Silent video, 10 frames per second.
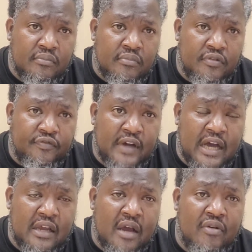The
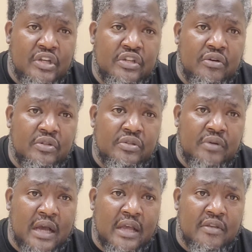Father already told you
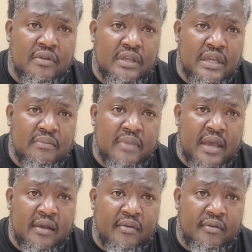how you can get
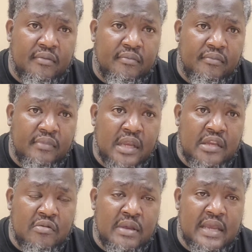married. And
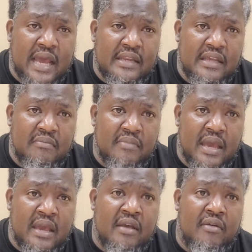you ain't got to get
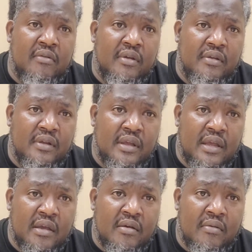married
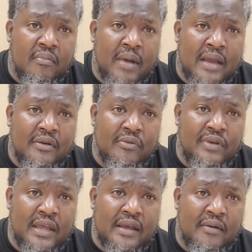by no
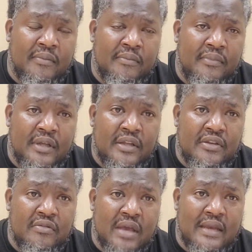damn
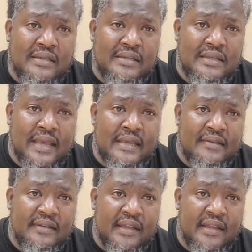United States